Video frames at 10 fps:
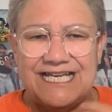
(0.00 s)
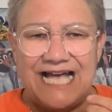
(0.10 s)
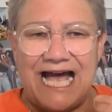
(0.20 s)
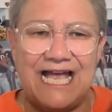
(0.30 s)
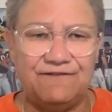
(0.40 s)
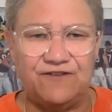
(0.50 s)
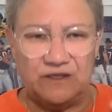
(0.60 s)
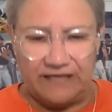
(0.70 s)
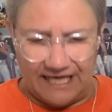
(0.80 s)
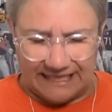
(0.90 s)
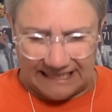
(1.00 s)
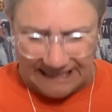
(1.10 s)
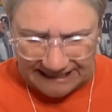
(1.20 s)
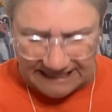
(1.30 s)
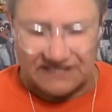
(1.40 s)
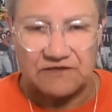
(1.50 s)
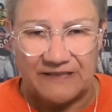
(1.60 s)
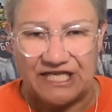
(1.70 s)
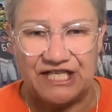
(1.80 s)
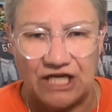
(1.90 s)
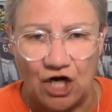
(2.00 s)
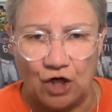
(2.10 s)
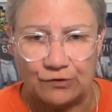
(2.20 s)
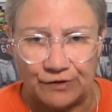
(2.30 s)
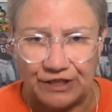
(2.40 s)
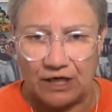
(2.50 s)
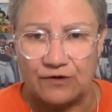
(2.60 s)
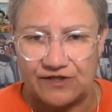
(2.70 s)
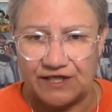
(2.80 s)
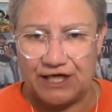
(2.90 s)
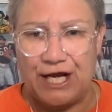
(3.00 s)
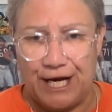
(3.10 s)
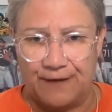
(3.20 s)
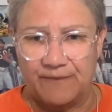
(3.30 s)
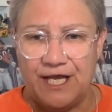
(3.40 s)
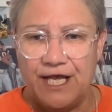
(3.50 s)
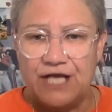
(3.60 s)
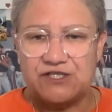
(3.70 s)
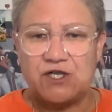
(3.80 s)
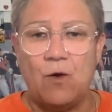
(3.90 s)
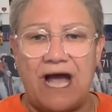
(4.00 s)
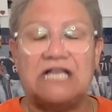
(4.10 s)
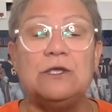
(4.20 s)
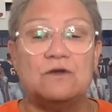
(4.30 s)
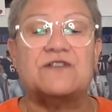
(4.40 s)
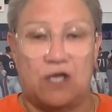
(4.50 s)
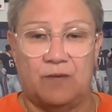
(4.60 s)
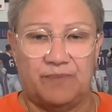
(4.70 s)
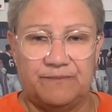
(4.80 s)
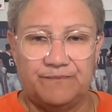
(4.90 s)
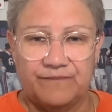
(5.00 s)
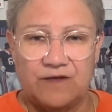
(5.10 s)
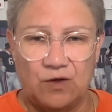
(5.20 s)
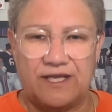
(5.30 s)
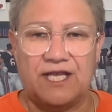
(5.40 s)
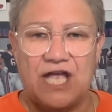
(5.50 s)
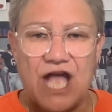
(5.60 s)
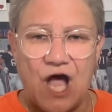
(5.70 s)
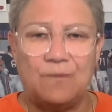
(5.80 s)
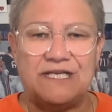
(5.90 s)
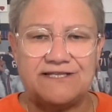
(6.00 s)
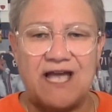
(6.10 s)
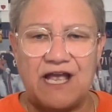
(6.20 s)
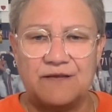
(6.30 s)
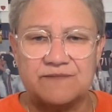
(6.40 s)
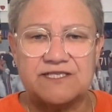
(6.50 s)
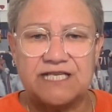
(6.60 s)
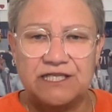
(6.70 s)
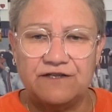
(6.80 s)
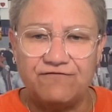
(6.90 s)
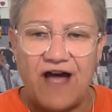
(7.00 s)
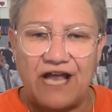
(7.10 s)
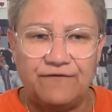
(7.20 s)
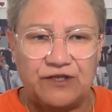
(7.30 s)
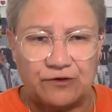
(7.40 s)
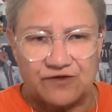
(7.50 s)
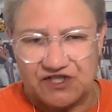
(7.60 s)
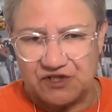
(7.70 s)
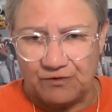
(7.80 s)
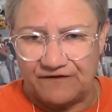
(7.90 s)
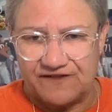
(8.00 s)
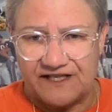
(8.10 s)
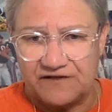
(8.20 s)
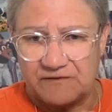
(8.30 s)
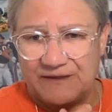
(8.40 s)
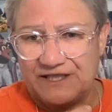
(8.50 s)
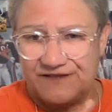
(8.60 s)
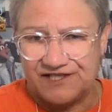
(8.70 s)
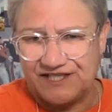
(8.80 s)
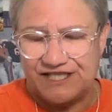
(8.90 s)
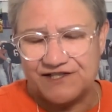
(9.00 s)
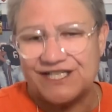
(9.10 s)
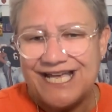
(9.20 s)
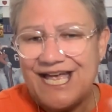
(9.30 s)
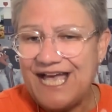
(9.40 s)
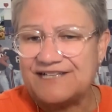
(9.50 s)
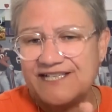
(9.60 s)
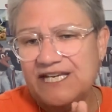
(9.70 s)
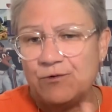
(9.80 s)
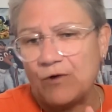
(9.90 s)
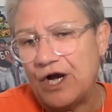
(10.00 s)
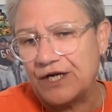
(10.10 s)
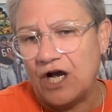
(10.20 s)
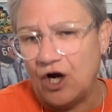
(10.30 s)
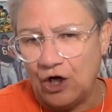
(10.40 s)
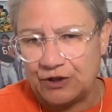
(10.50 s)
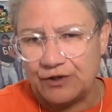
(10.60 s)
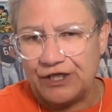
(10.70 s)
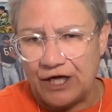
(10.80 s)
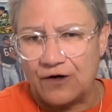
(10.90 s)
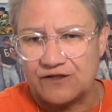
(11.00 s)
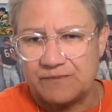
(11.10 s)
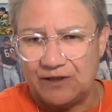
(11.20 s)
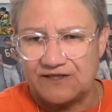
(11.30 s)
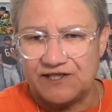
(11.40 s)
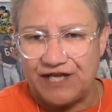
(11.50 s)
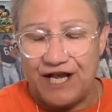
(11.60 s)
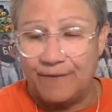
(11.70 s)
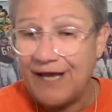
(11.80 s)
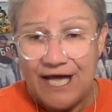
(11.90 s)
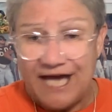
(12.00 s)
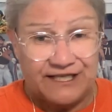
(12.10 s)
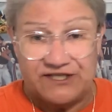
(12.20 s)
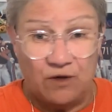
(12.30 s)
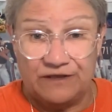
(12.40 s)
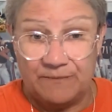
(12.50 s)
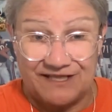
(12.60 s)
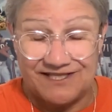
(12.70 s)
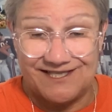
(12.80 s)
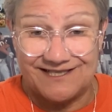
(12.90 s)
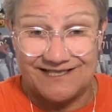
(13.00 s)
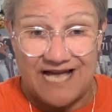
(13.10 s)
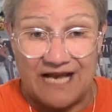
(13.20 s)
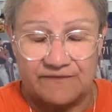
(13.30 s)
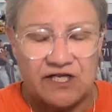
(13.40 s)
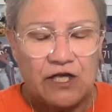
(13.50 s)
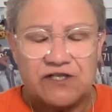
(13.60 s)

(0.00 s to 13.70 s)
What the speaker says: I feel like he needs to be getting 100 yards a game. So I looked up, okay, how many times in the 5 years Swift has been in the season has he run 100 yards plus a game? And it's only been 6 times.